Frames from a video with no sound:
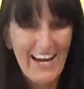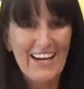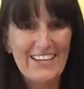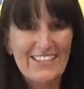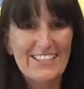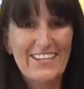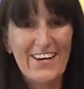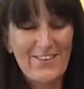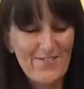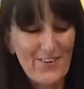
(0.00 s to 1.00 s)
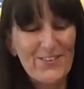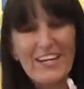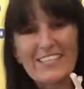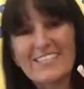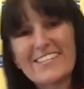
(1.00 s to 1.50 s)
And I'm just going to unfold
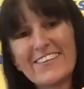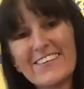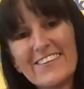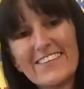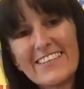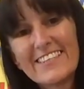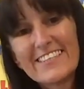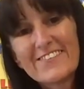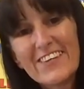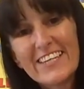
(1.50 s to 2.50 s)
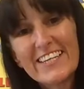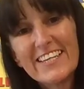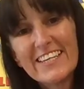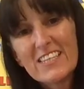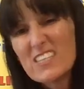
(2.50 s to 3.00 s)
that to show you. This is funny.
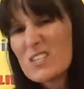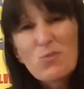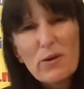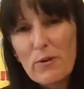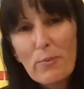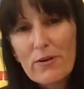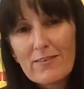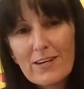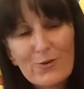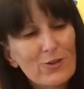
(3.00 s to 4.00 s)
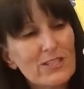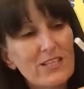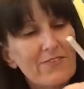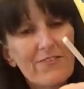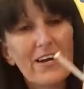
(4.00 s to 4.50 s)
This is why we pre-record
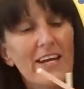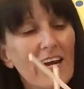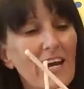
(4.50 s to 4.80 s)
stuff, right?